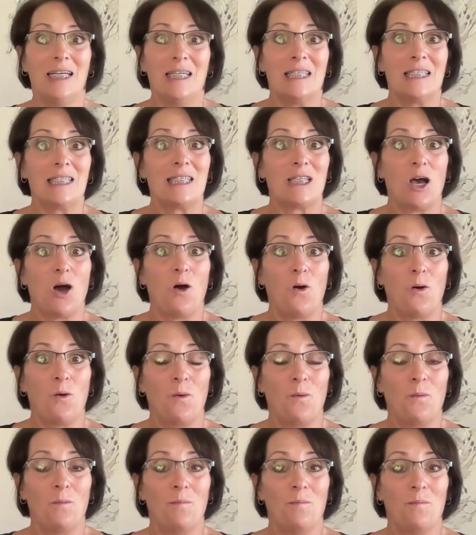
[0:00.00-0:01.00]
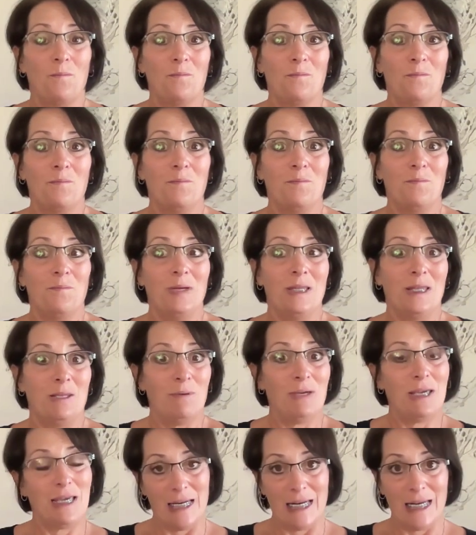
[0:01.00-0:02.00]
So, in the
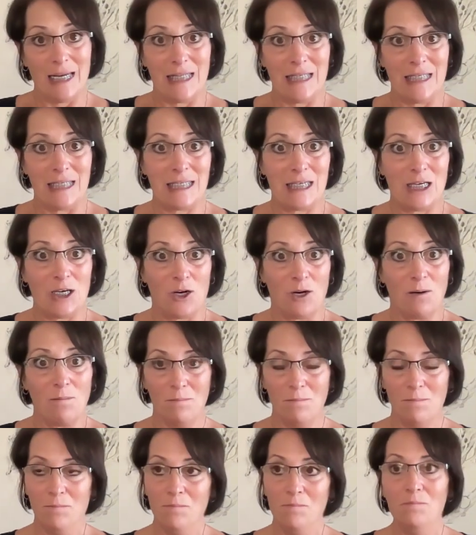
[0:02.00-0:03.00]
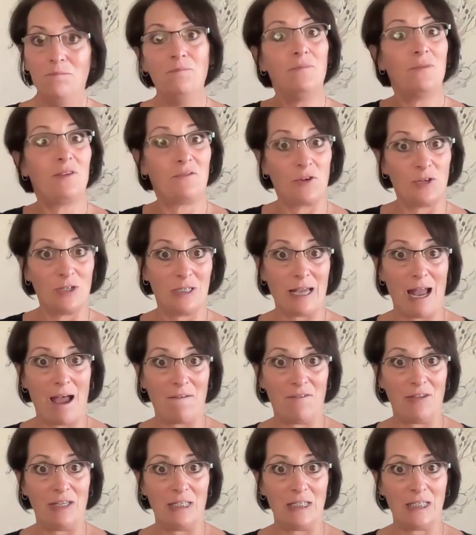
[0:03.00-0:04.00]
beginning of this year, the first
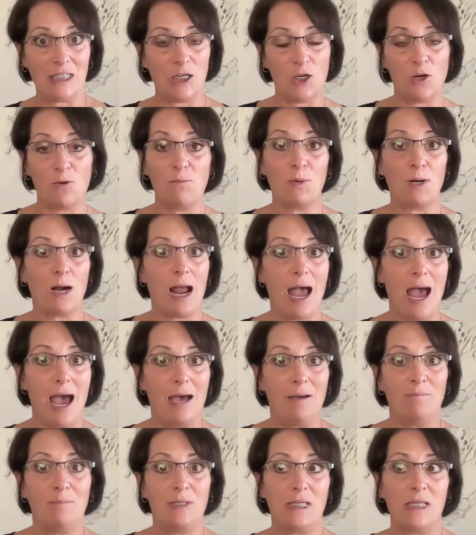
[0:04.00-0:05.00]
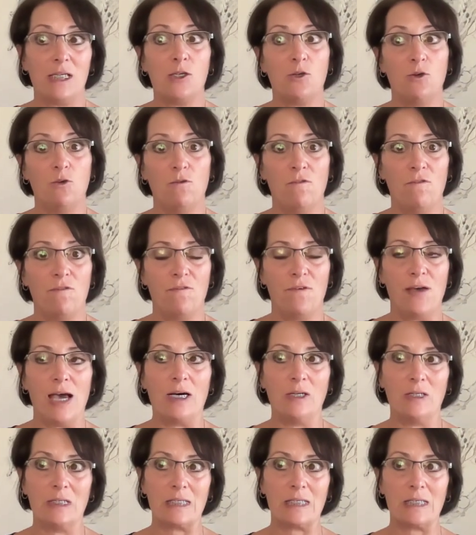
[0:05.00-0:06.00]
half of this year, perhaps you
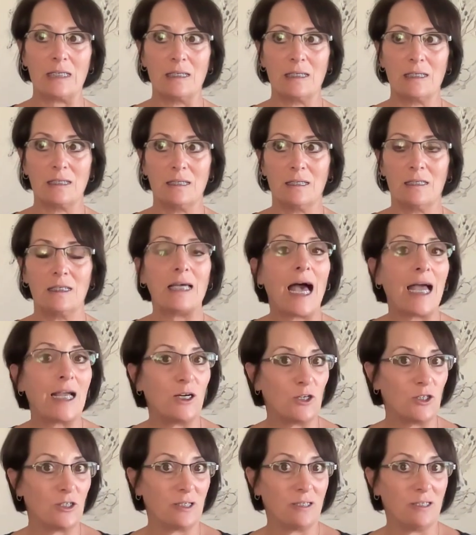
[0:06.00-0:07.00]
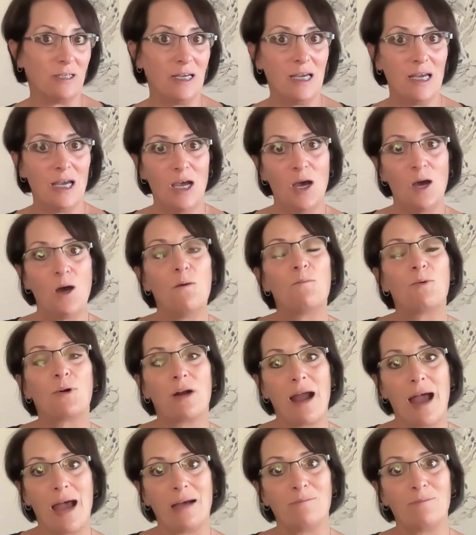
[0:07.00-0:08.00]
felt tired
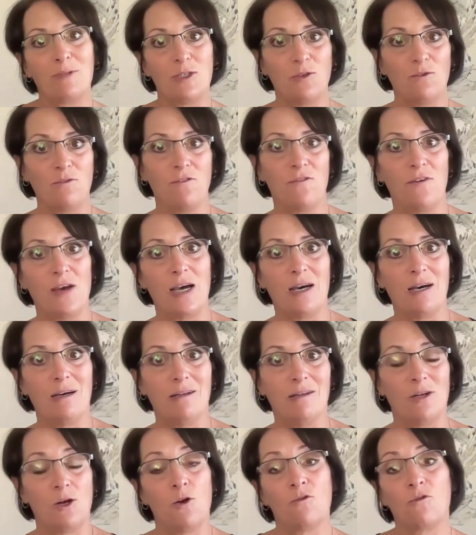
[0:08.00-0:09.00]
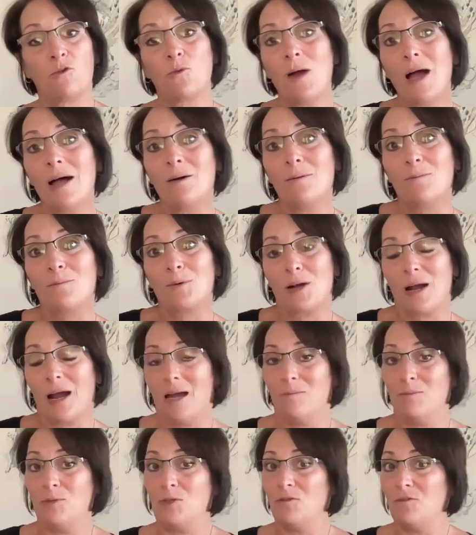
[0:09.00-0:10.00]
Perhaps you felt overwhelmed.
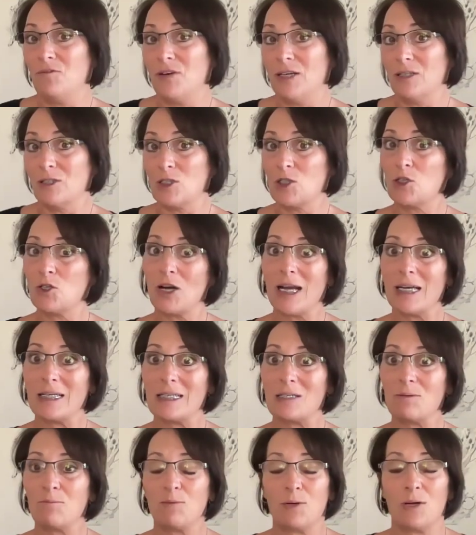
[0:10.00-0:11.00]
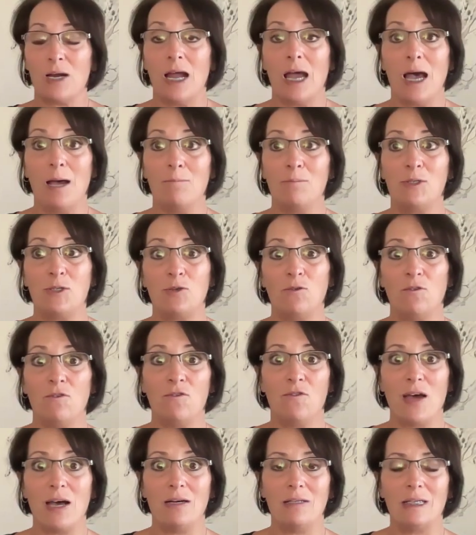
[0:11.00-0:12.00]
Perhaps you felt stressed. Perhaps you
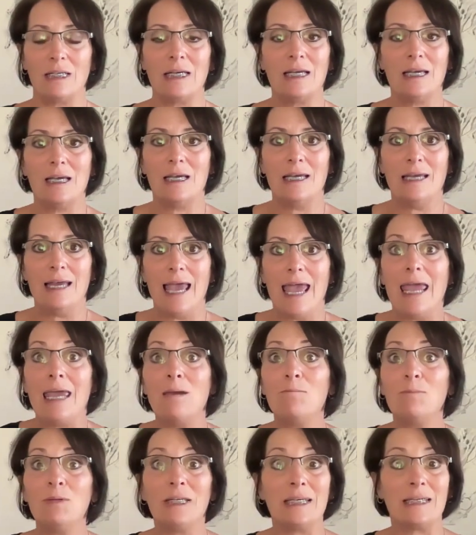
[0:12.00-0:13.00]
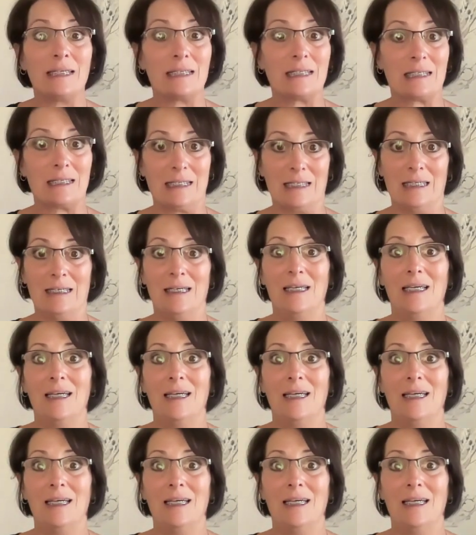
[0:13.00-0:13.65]
felt aimless